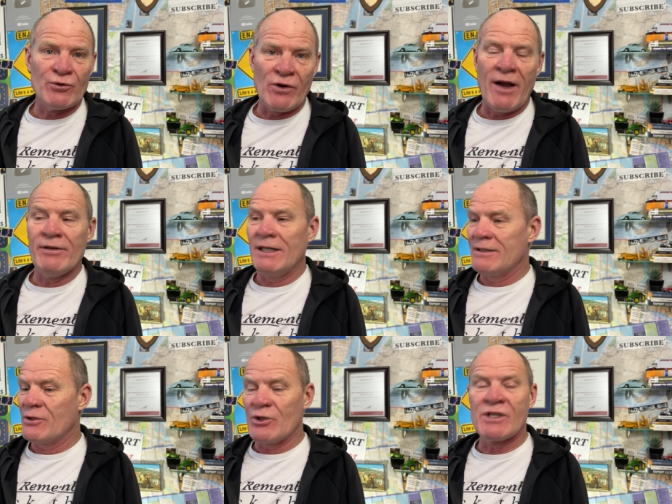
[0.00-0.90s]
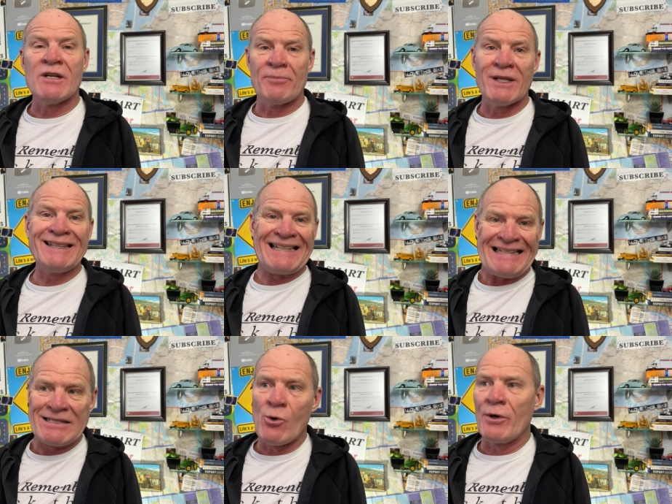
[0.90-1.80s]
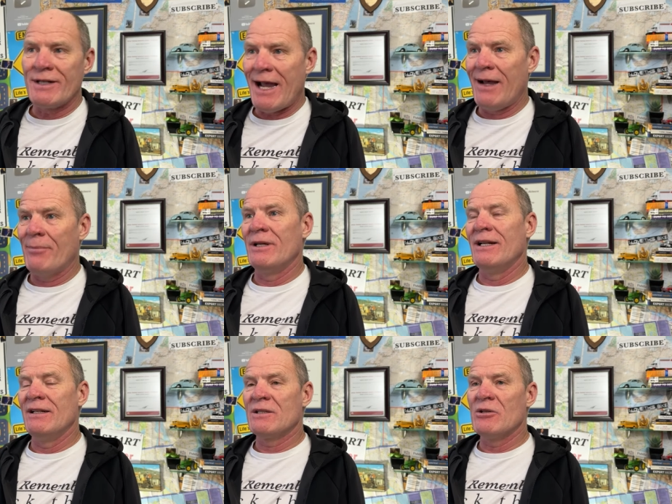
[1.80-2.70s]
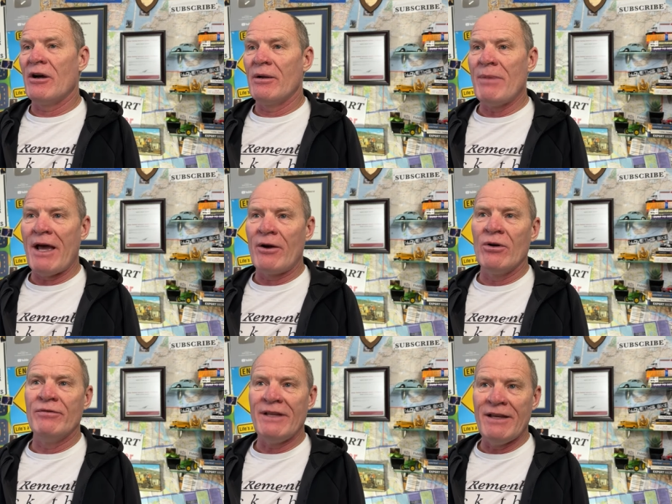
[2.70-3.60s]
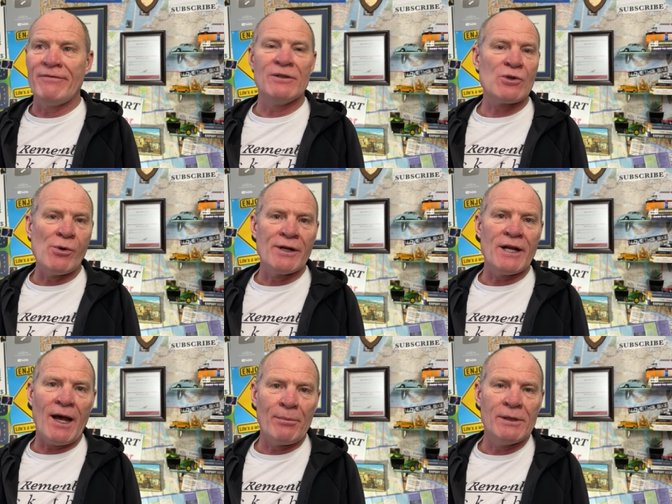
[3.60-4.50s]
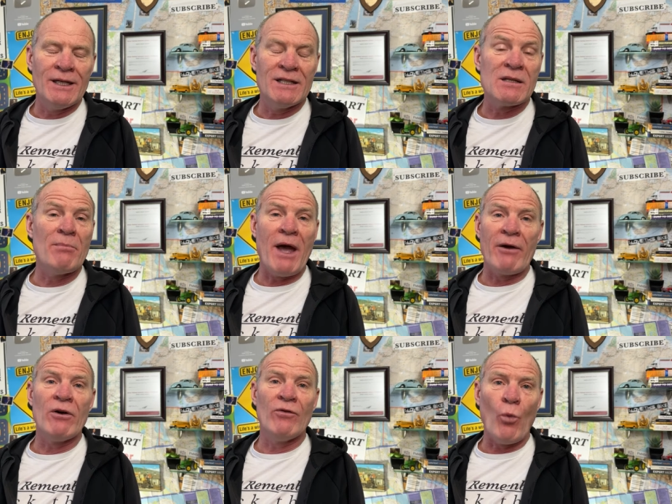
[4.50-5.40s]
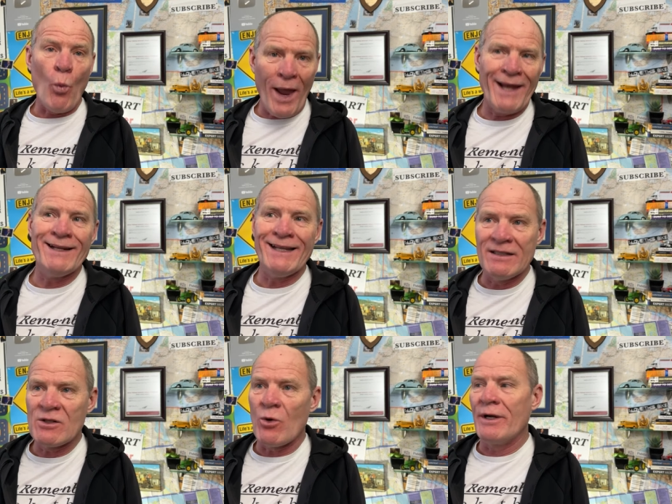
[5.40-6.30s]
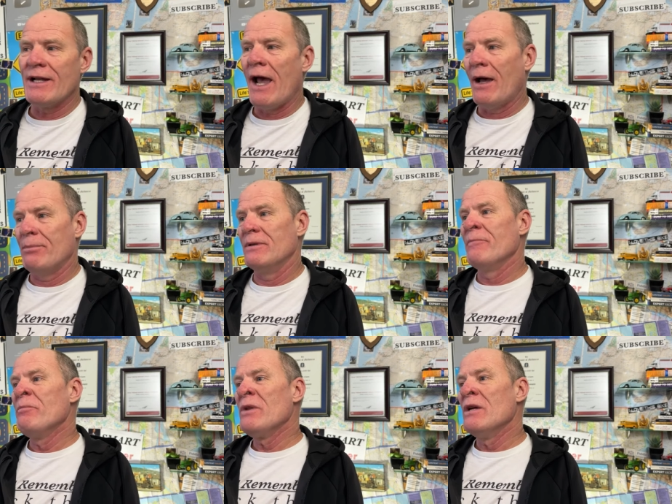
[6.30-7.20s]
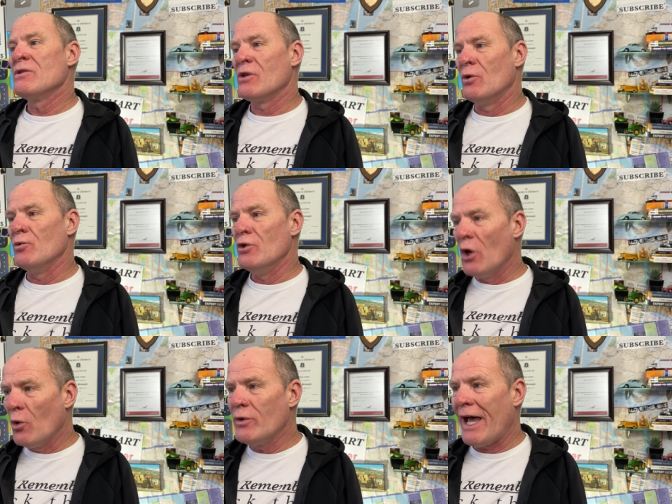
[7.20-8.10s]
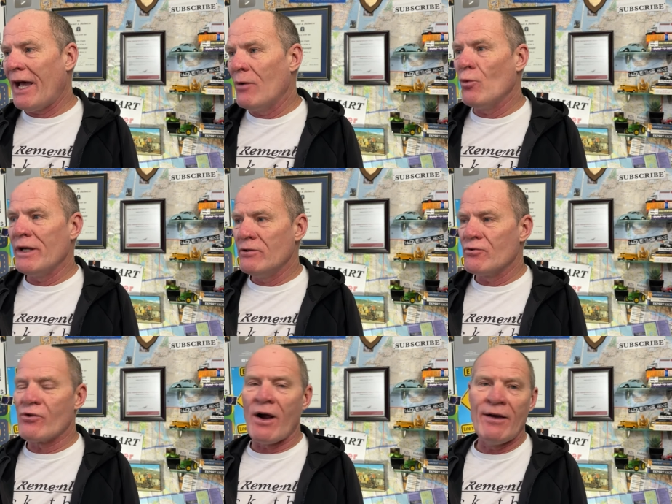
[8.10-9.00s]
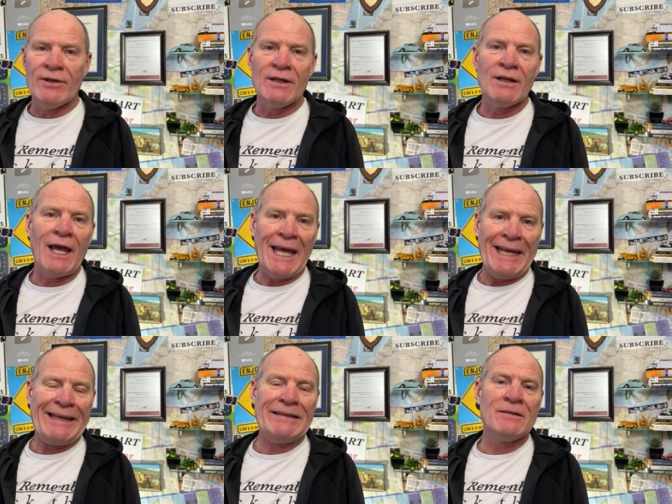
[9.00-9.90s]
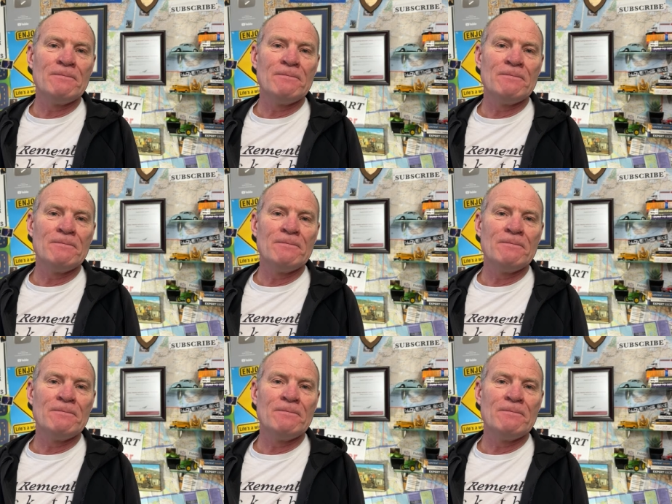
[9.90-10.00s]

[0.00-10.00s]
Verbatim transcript: driving. It's just something that is going to happen. And it's not a matter of if it's going to happen, it's a matter of when it's going to happen. So know that when you're driving and